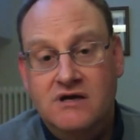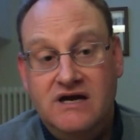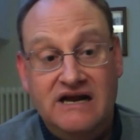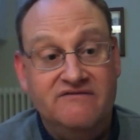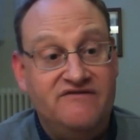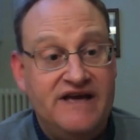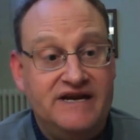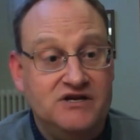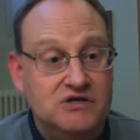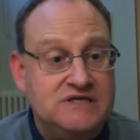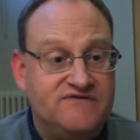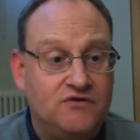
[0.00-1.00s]
and very
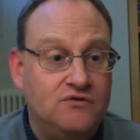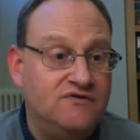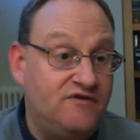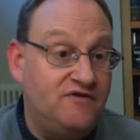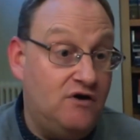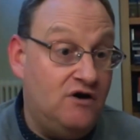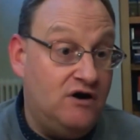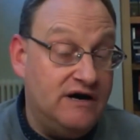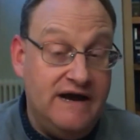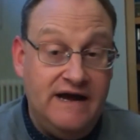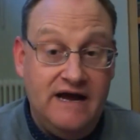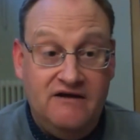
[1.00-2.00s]
useful for
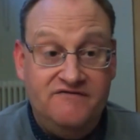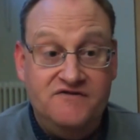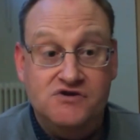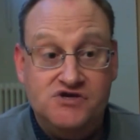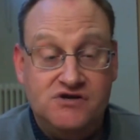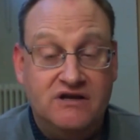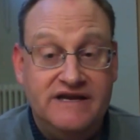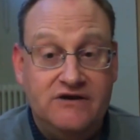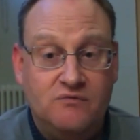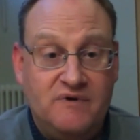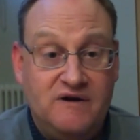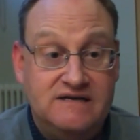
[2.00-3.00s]
future legal
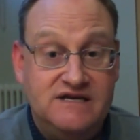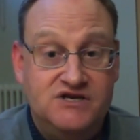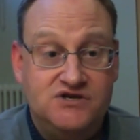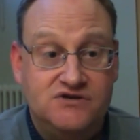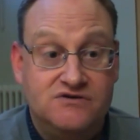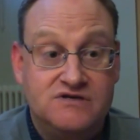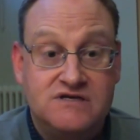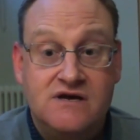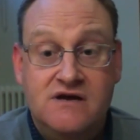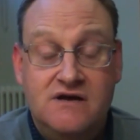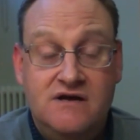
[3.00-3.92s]
practitioners,